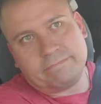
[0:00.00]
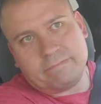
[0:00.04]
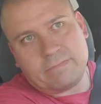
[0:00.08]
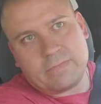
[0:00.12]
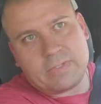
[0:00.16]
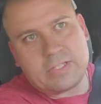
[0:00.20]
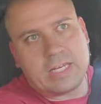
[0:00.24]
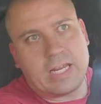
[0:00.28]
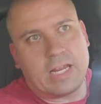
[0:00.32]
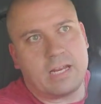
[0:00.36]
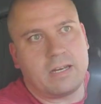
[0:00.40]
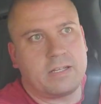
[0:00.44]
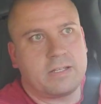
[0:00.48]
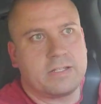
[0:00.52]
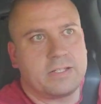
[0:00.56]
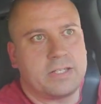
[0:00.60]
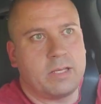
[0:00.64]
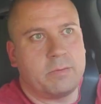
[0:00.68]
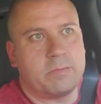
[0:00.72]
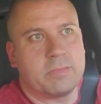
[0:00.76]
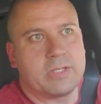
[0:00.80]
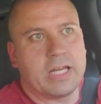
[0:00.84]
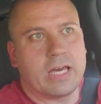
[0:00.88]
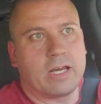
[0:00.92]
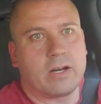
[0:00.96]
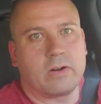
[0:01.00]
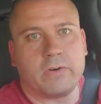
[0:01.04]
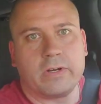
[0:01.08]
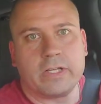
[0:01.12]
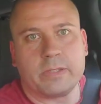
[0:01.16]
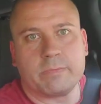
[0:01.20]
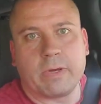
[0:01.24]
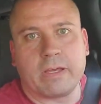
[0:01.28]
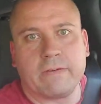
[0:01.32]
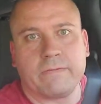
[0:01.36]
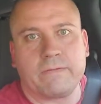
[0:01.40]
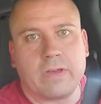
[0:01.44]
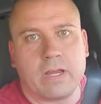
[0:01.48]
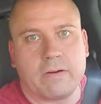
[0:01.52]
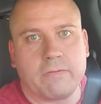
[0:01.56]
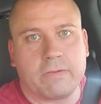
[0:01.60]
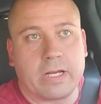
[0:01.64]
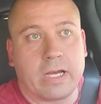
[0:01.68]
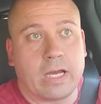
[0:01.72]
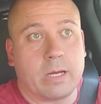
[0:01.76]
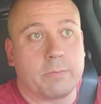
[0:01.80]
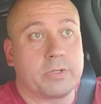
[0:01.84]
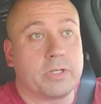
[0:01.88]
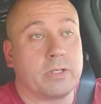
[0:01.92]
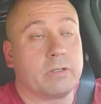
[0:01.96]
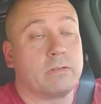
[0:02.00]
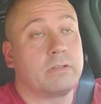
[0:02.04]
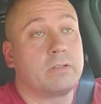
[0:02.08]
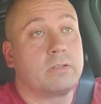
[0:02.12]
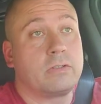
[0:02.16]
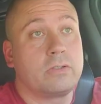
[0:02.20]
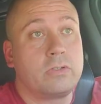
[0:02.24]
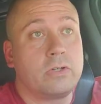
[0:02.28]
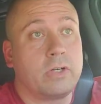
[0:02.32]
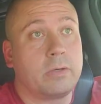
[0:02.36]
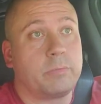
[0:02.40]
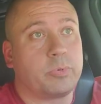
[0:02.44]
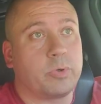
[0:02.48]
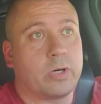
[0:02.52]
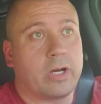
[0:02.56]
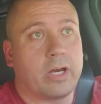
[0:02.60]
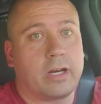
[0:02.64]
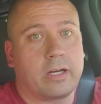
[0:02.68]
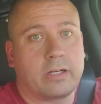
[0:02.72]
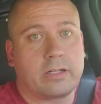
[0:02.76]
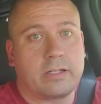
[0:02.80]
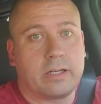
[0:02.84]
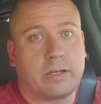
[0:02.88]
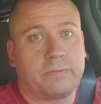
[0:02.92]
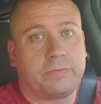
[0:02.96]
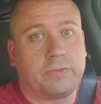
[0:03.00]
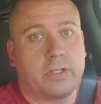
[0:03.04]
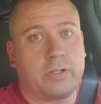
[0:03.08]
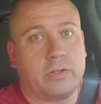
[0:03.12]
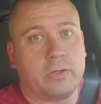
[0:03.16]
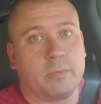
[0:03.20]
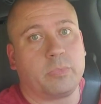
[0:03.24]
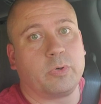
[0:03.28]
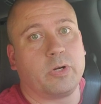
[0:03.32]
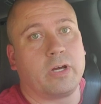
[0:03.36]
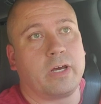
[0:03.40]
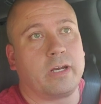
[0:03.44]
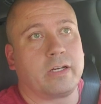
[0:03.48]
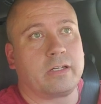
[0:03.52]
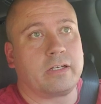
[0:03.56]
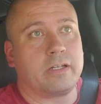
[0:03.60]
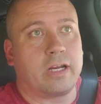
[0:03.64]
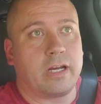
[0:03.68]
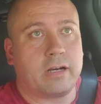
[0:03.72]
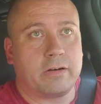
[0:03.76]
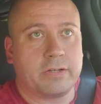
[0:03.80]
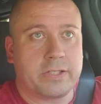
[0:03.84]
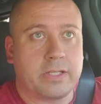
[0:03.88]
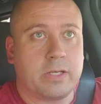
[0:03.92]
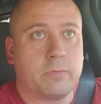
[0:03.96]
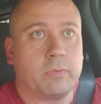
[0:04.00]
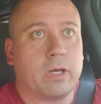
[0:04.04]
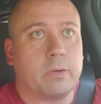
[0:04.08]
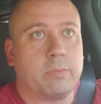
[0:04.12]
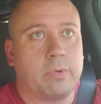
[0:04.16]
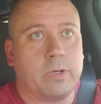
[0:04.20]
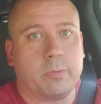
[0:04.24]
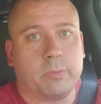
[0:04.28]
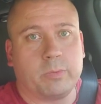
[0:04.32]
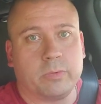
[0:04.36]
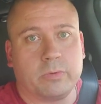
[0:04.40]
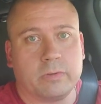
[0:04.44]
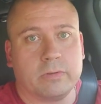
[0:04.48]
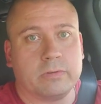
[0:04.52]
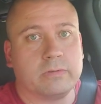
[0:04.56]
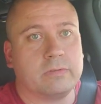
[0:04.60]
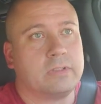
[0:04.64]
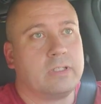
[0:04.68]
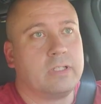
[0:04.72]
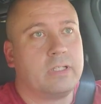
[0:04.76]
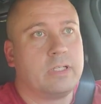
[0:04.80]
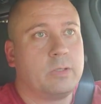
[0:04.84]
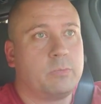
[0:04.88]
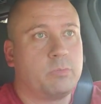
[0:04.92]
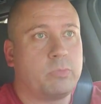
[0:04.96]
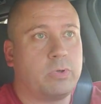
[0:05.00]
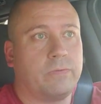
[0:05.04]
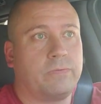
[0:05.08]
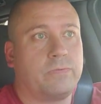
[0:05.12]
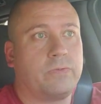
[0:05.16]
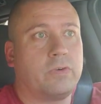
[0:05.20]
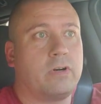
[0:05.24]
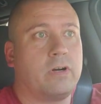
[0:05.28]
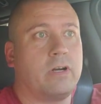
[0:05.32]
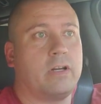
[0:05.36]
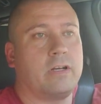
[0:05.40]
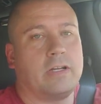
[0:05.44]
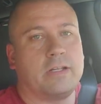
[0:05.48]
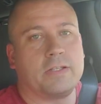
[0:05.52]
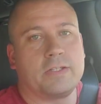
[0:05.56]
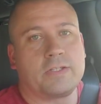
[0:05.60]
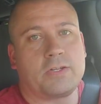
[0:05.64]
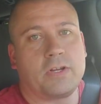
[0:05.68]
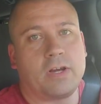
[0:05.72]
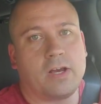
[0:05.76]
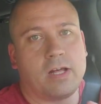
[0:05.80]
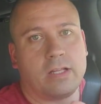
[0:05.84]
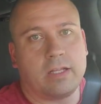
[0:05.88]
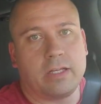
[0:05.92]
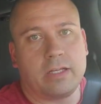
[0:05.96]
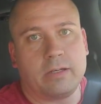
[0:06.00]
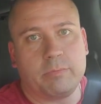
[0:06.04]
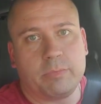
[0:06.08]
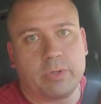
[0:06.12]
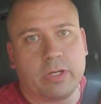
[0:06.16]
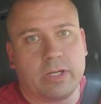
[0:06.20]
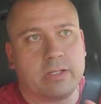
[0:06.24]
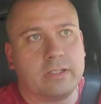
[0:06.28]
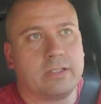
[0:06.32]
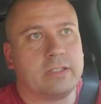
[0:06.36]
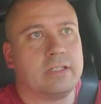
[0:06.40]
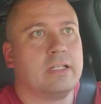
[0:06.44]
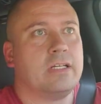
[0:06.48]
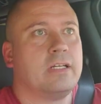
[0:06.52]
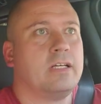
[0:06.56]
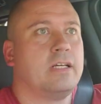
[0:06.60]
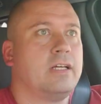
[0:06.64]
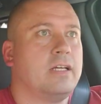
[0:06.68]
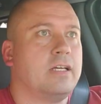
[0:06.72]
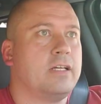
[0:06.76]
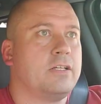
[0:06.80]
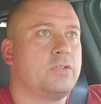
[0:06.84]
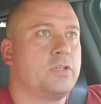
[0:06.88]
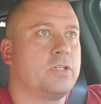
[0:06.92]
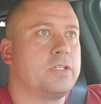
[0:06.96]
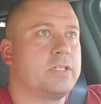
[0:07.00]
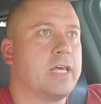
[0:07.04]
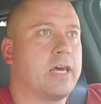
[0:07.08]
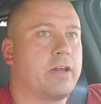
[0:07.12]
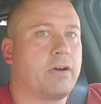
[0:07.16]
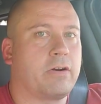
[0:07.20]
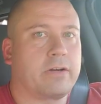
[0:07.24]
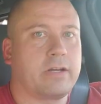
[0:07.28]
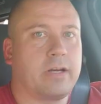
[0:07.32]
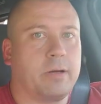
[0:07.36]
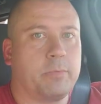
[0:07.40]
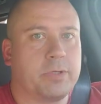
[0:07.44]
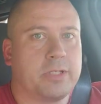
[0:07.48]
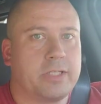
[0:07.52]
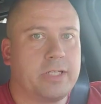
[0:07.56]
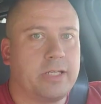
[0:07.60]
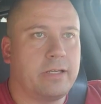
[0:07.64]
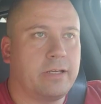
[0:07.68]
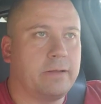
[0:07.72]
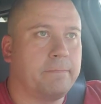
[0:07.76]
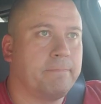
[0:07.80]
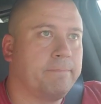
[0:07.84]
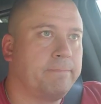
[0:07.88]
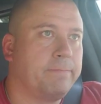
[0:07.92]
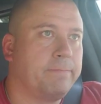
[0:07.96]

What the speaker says: standing seam's not always my favorite option. Good product, definitely good product, and I see why people prefer it and install it, but just not our cup of tea.